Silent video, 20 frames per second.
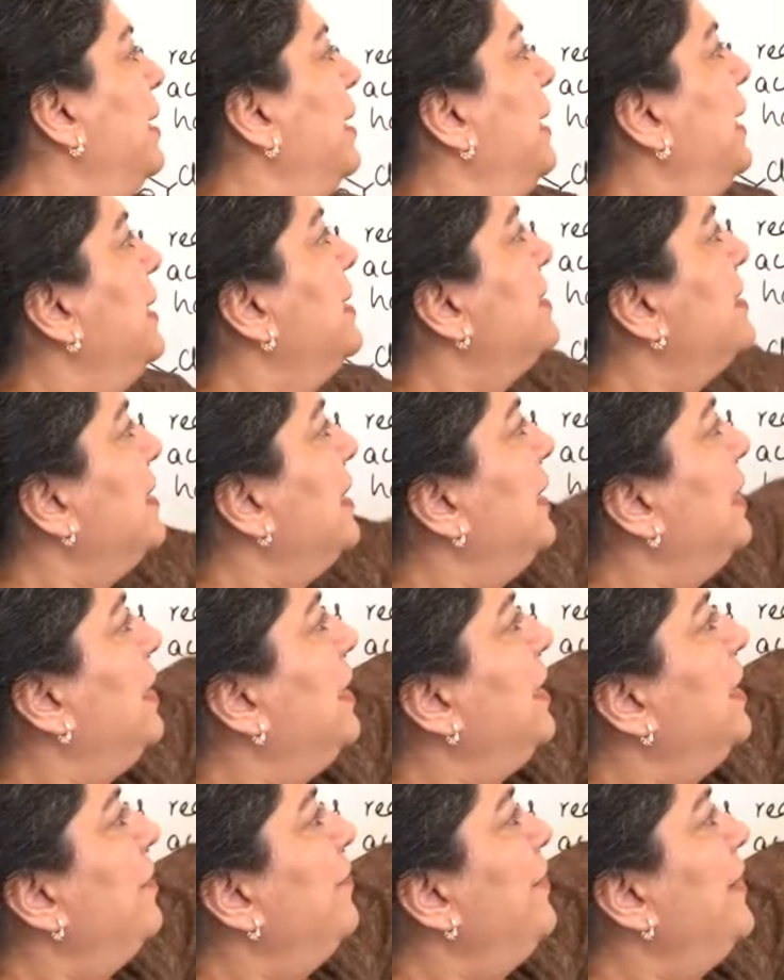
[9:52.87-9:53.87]
Instead,
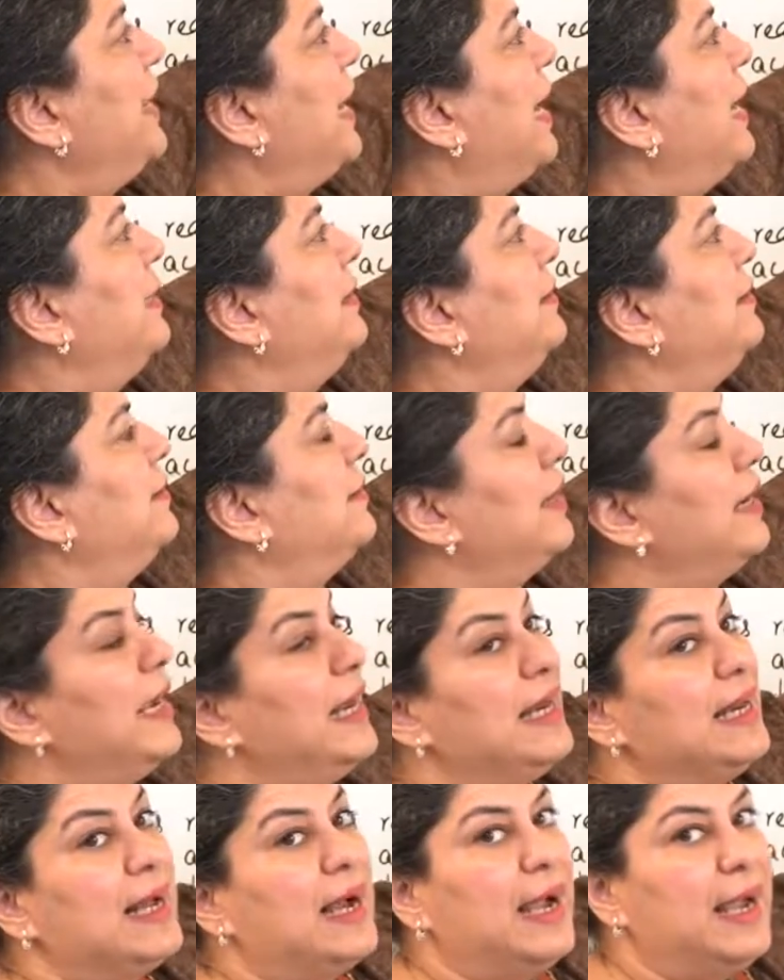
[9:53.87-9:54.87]
here we had the
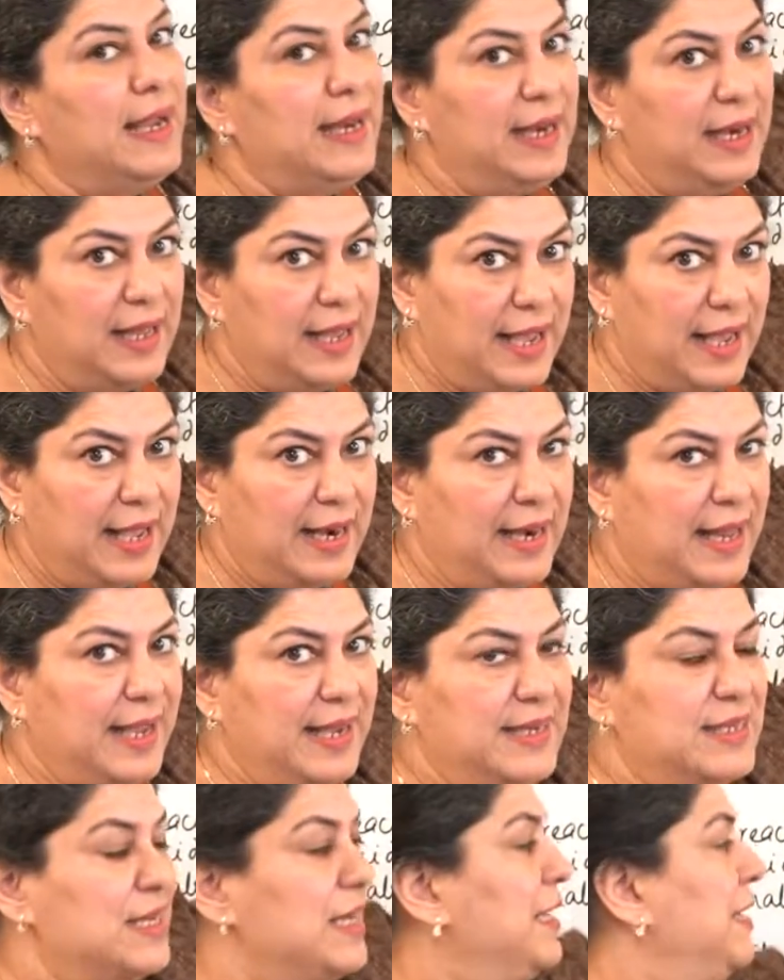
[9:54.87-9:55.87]
alkyl
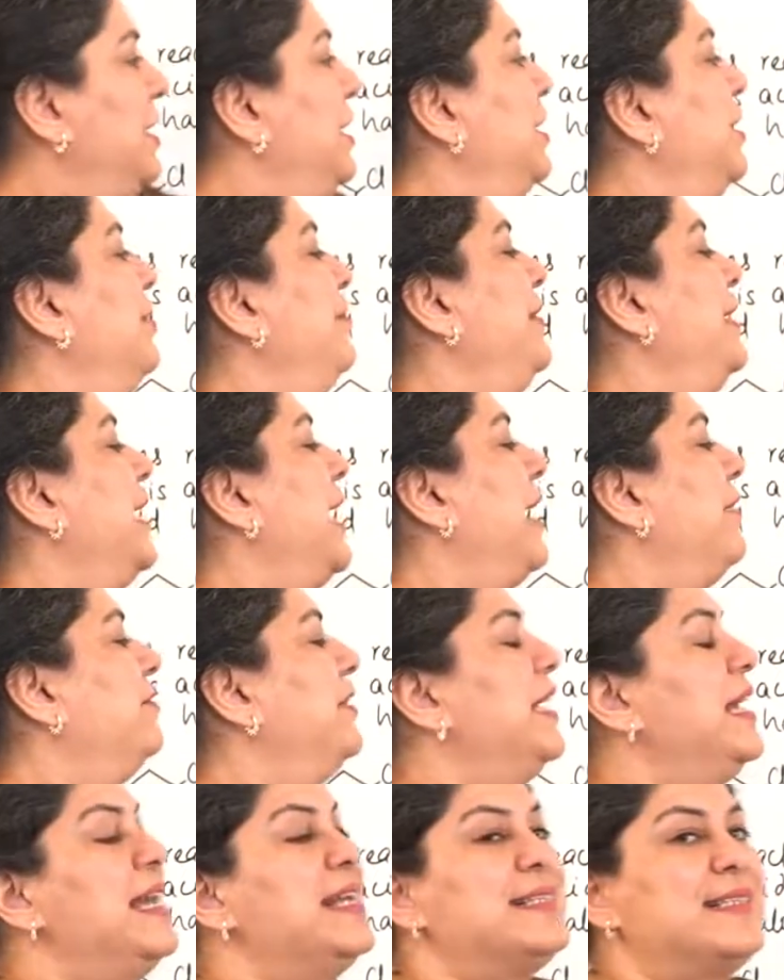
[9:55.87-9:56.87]
halide, here we have
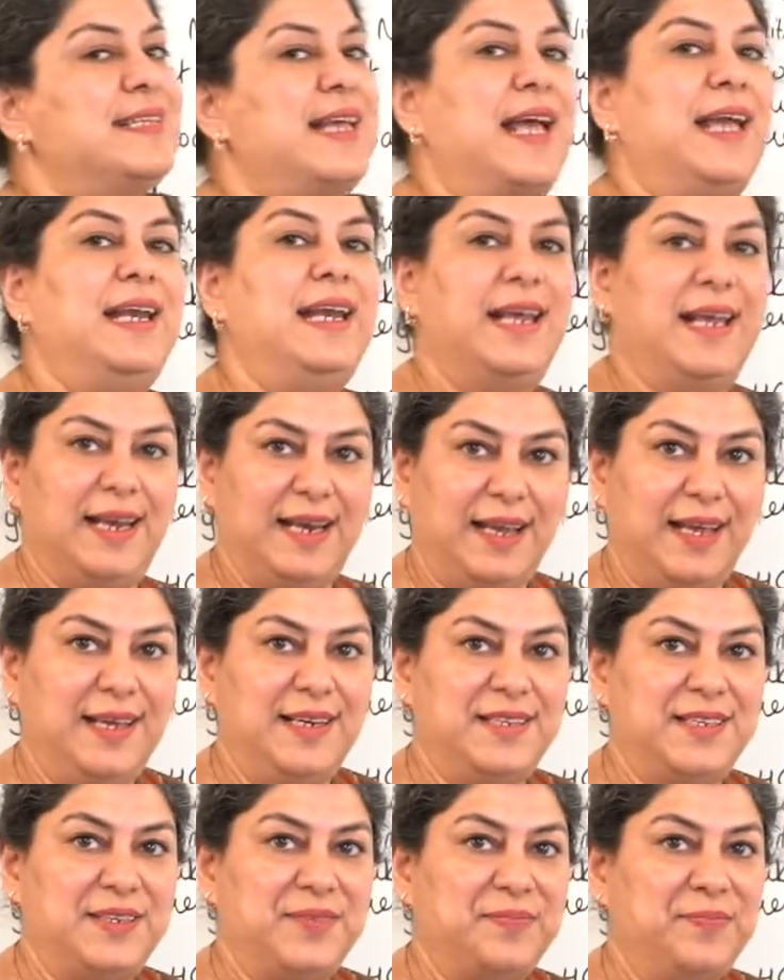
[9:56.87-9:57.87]
the acyl
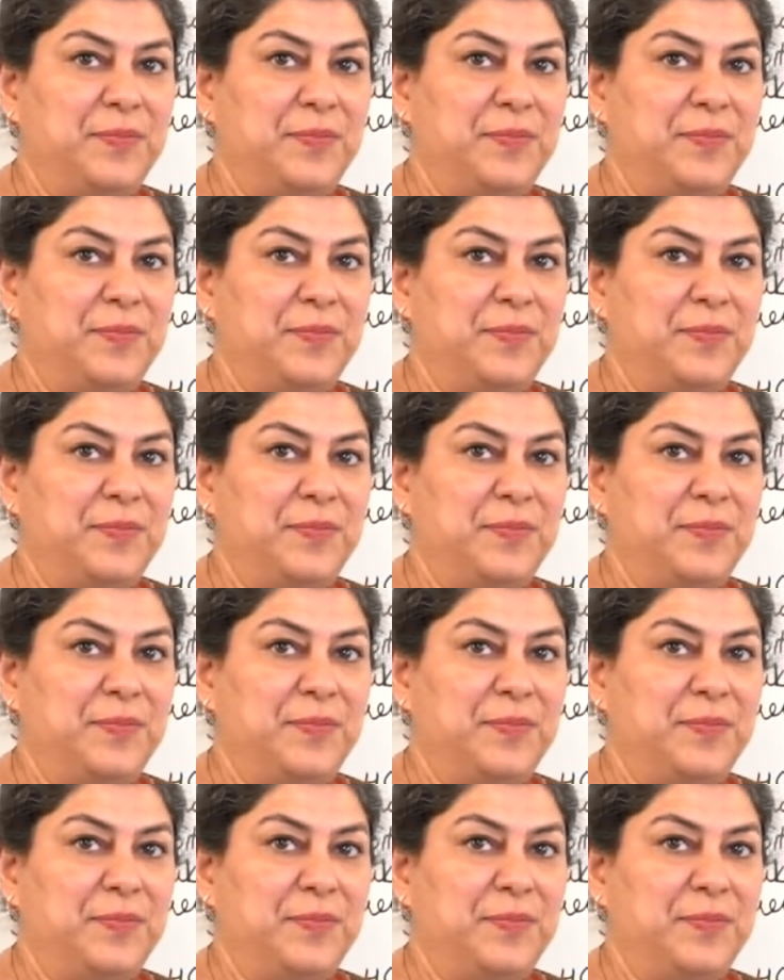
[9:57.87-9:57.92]
halide.